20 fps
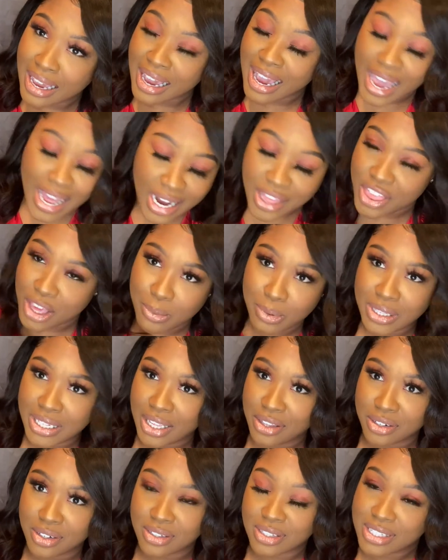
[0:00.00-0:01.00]
Anything with
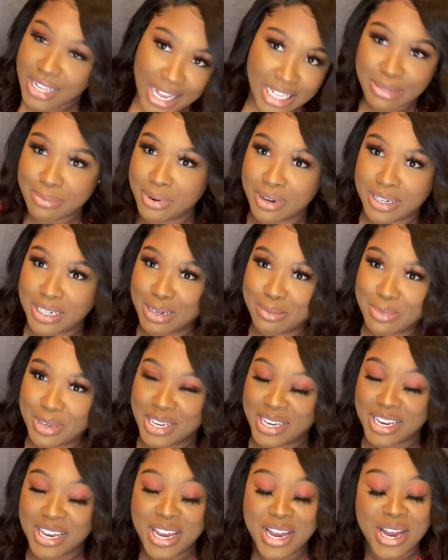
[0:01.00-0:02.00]
leather does not smell good to
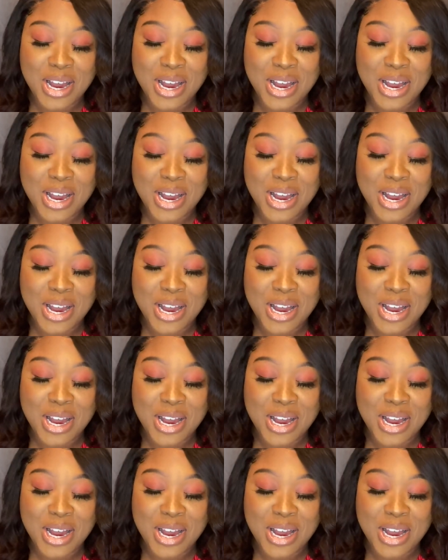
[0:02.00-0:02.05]
me.